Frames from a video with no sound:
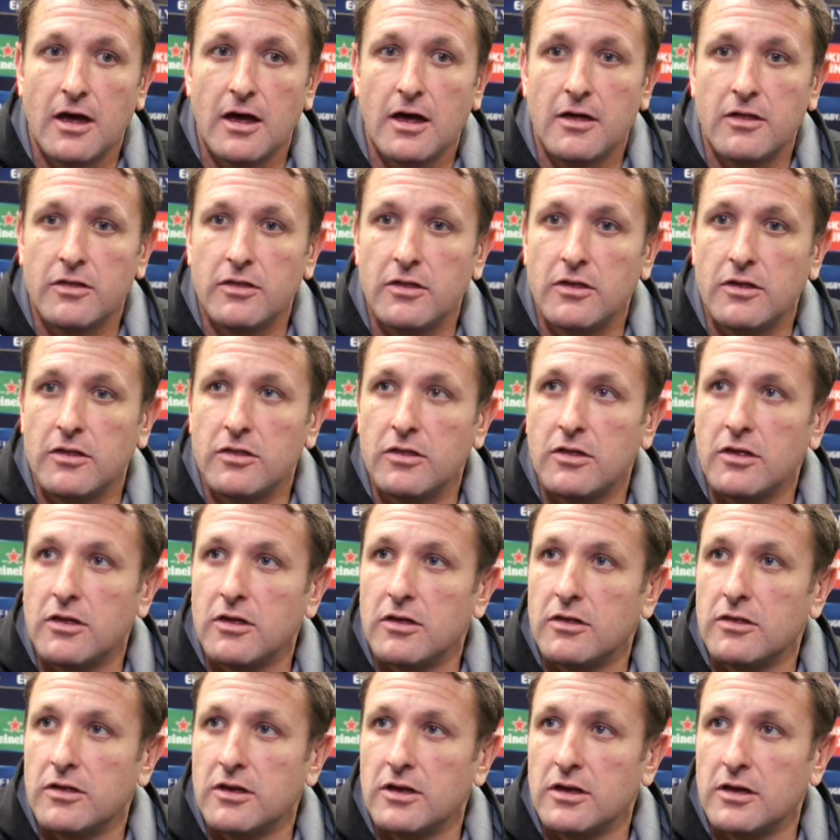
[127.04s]

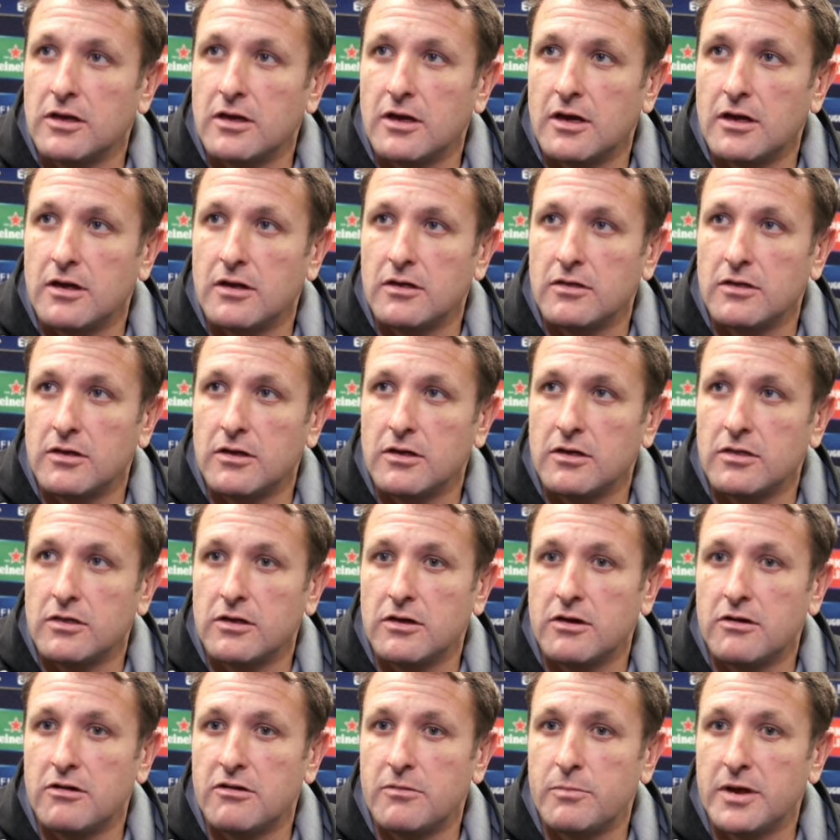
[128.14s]
the
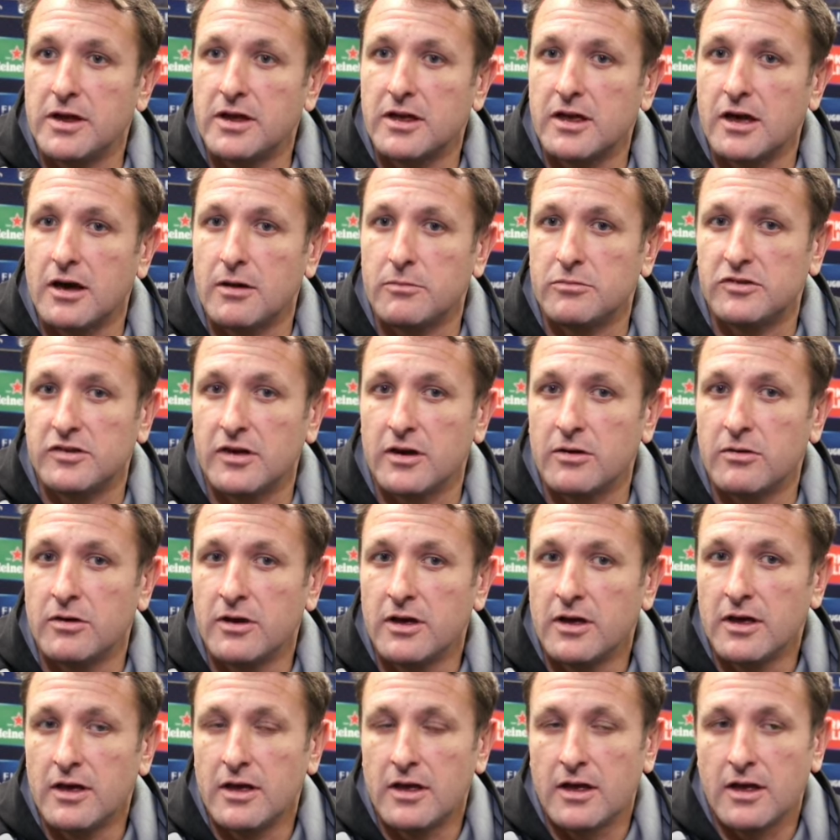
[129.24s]
European Cup. So,
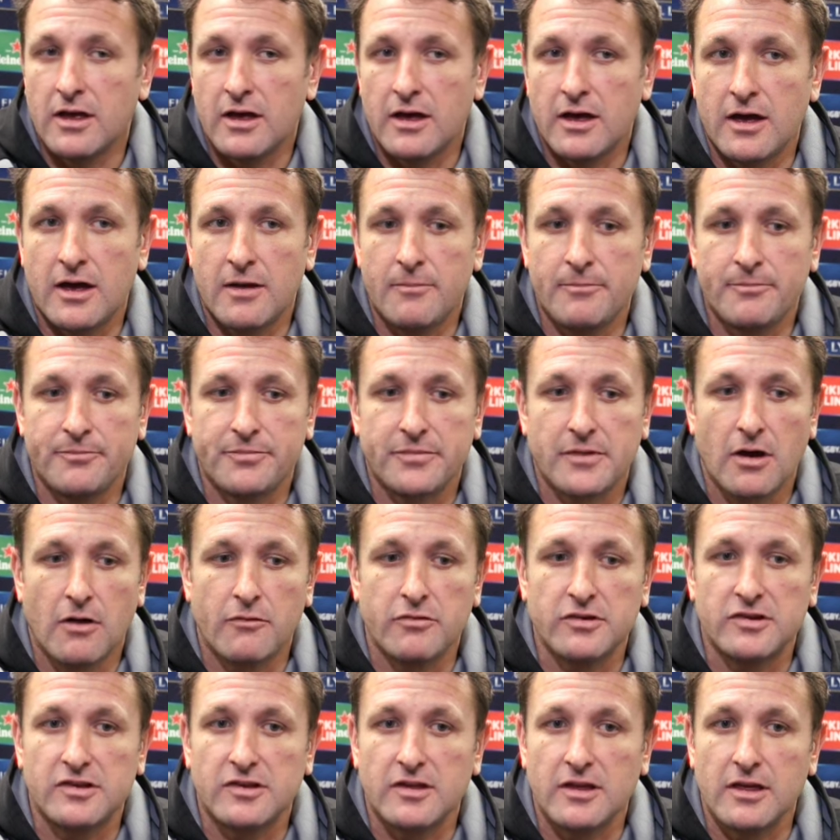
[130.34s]

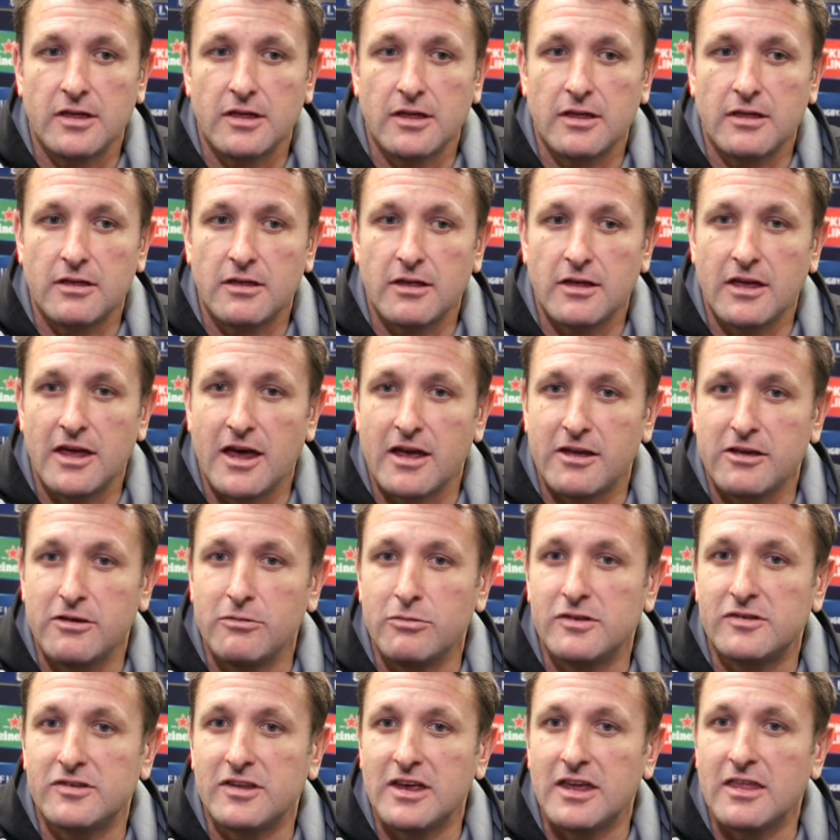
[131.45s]
obviously, yeah,
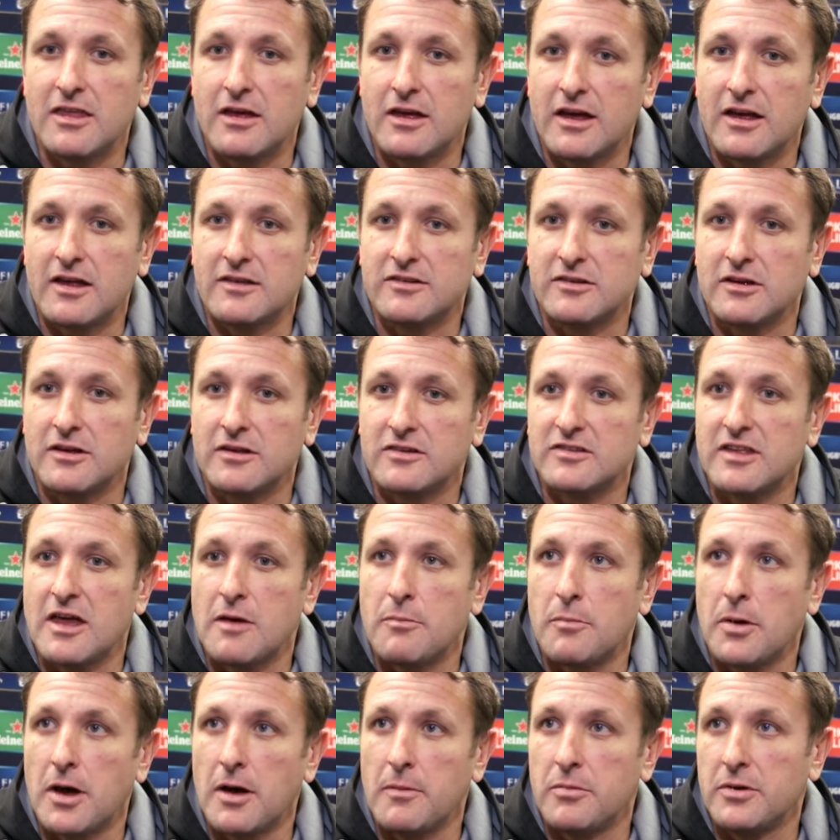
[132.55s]
you would see that as a
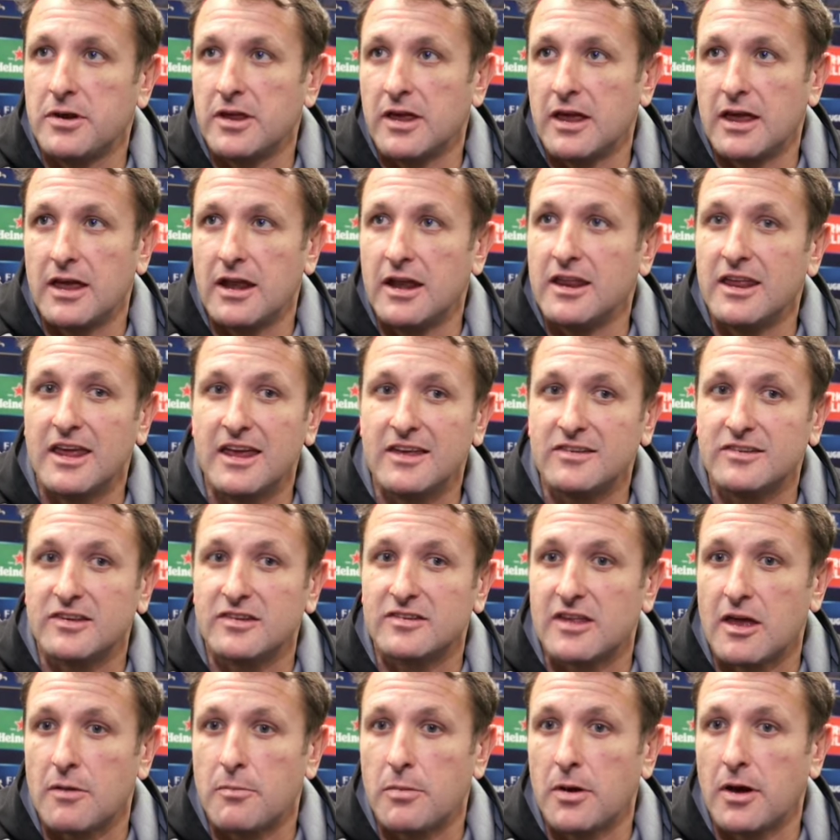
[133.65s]
step up, and it is a
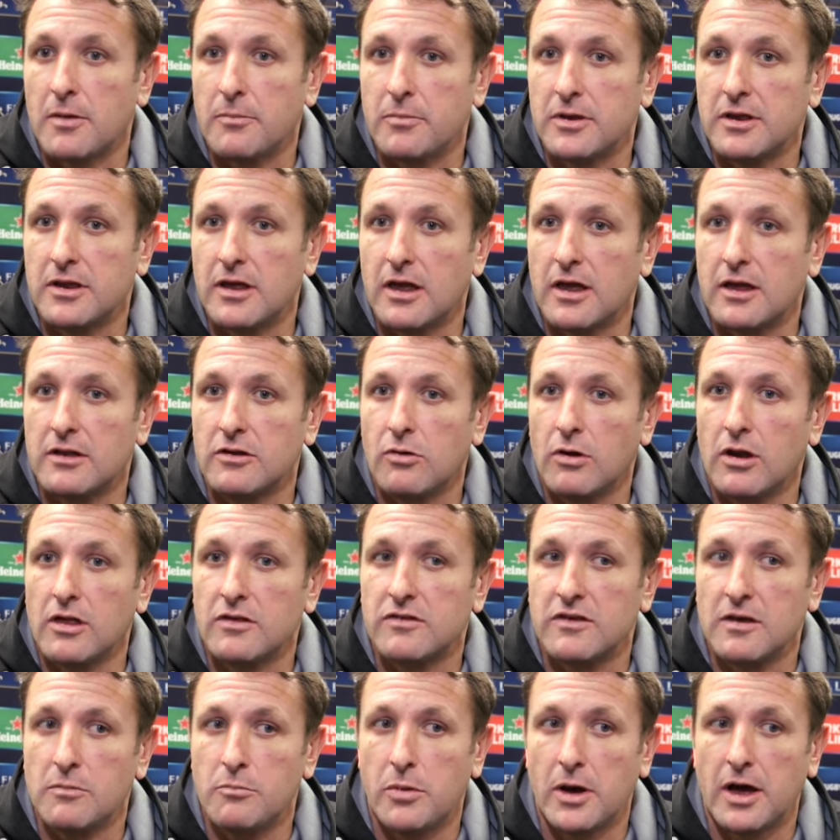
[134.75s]
step up in
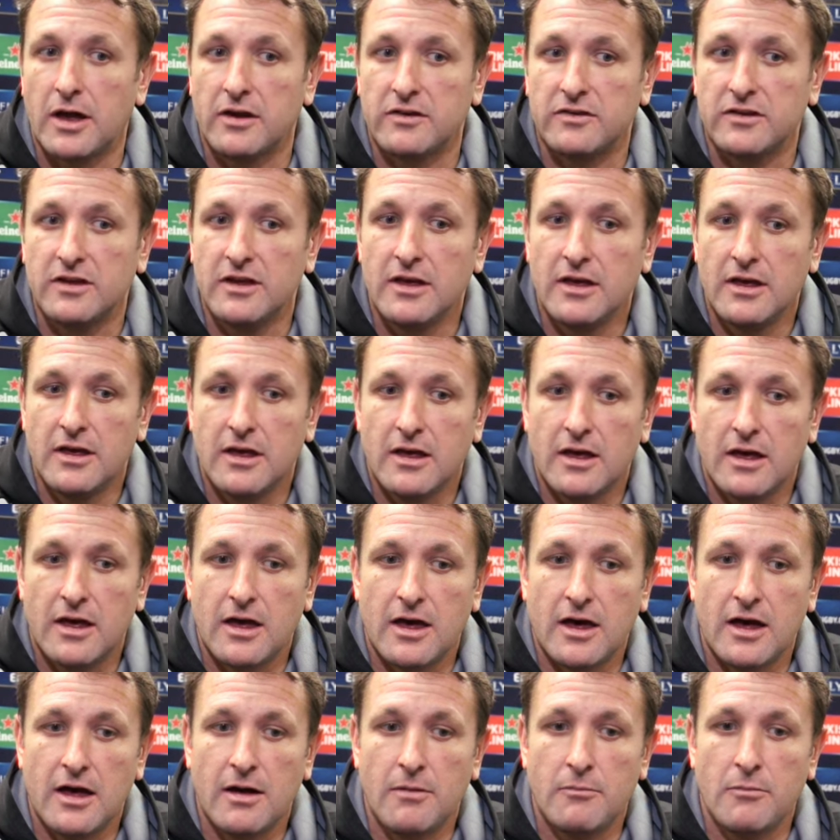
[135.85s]
quality. But
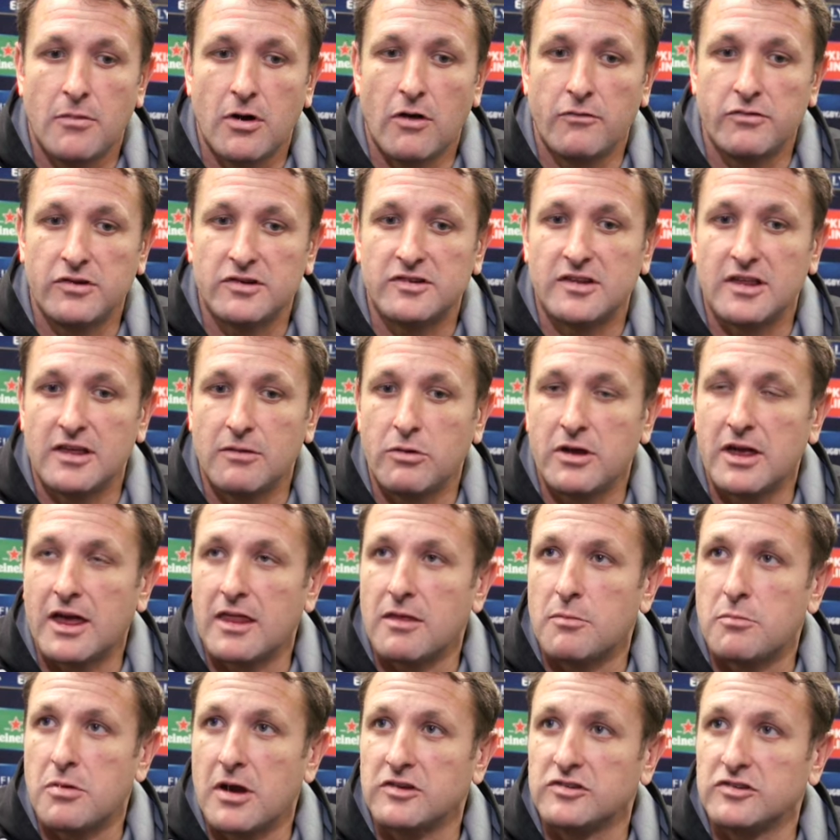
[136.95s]
obviously, we get
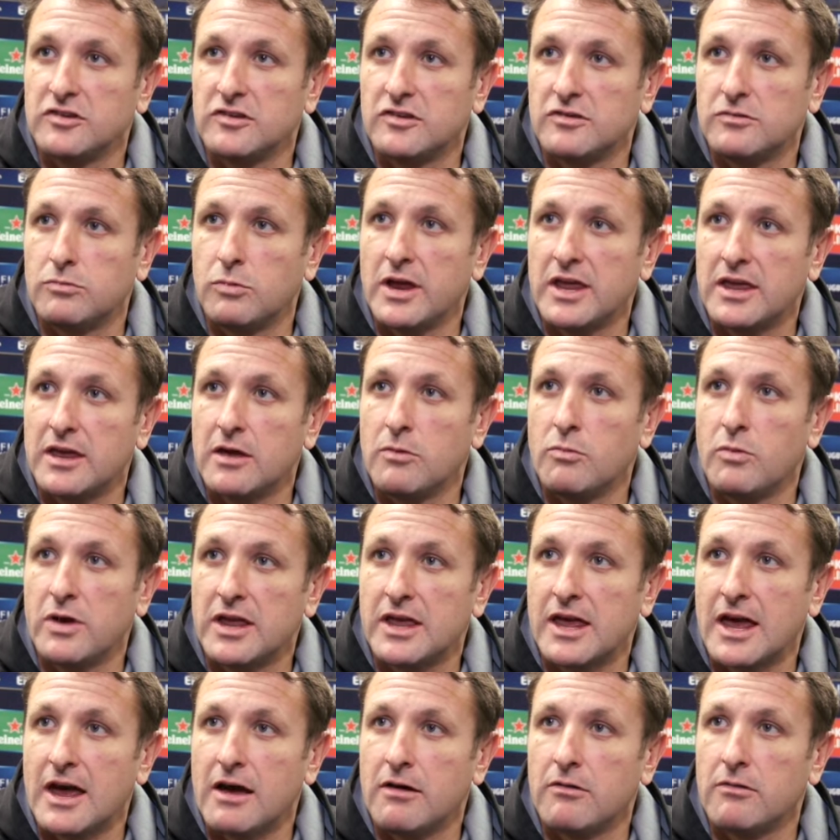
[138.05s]
the pressures week in,
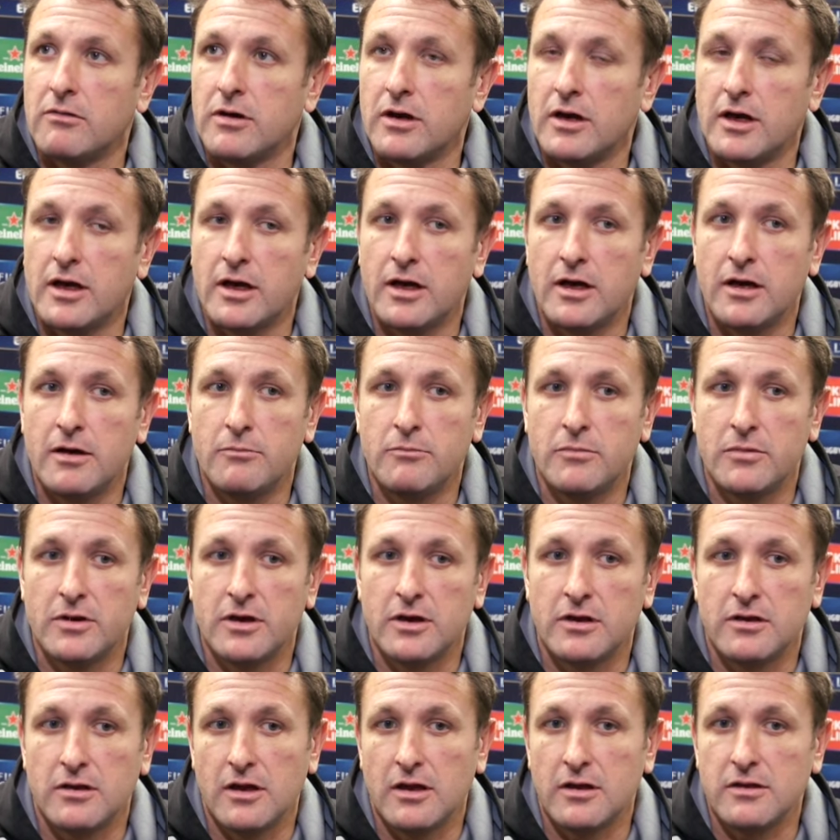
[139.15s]
week out,
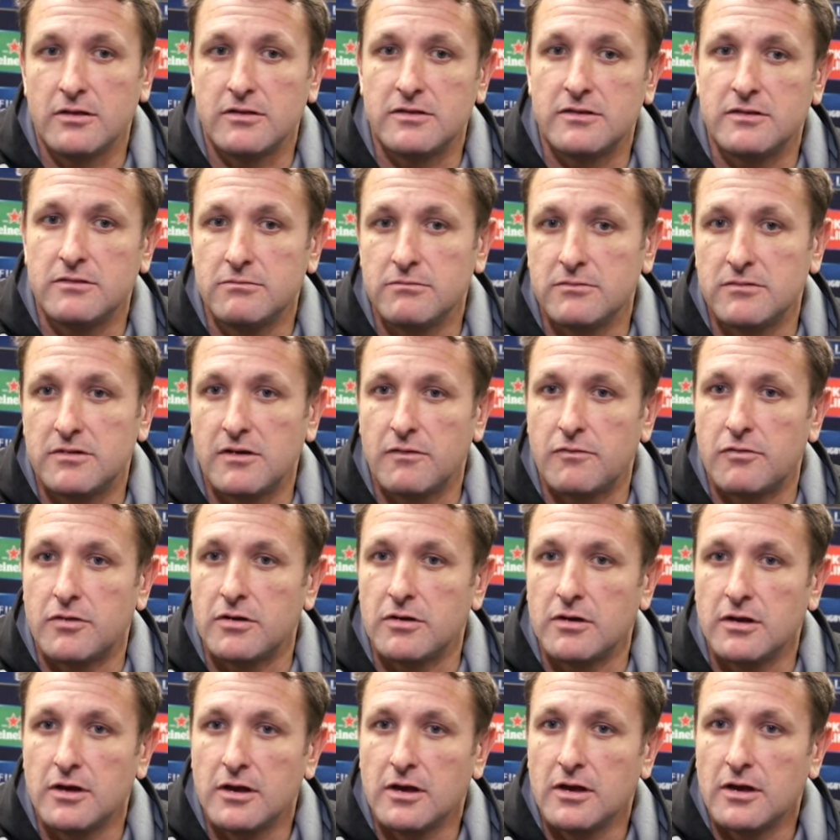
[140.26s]
and
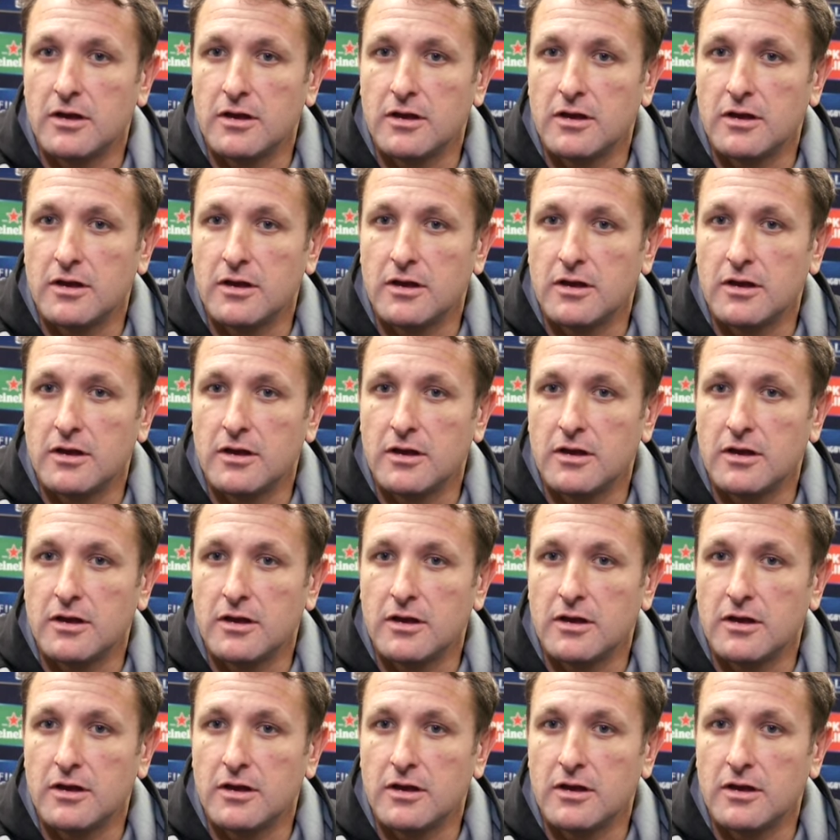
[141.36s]
different